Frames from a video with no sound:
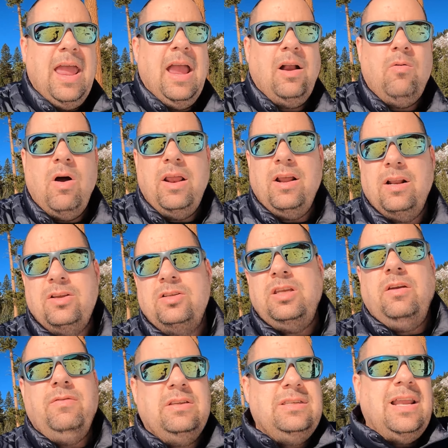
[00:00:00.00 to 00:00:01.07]
And quite
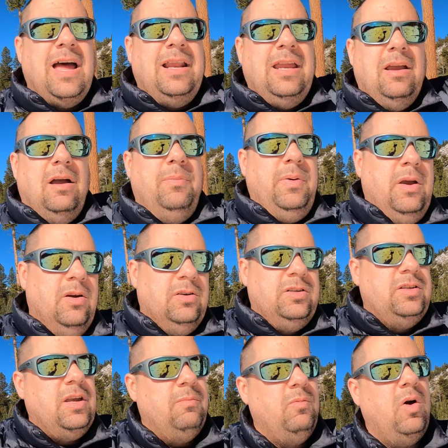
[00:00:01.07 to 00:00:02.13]
honestly, if it's not here, up here
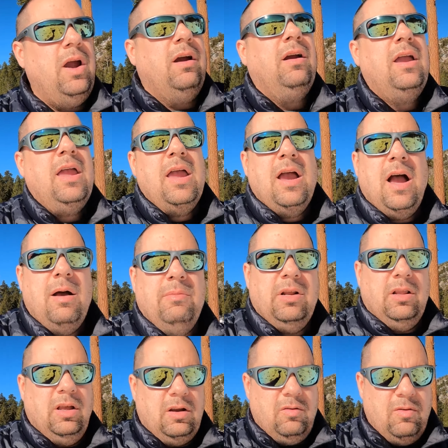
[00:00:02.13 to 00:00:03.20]
somewhere, I'm
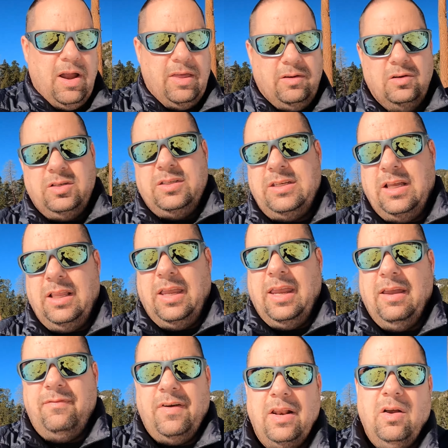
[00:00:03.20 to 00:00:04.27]
gonna look rather
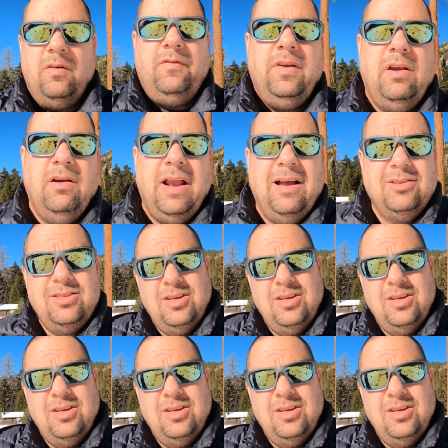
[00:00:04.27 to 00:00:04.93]
silly if I don't figure it out.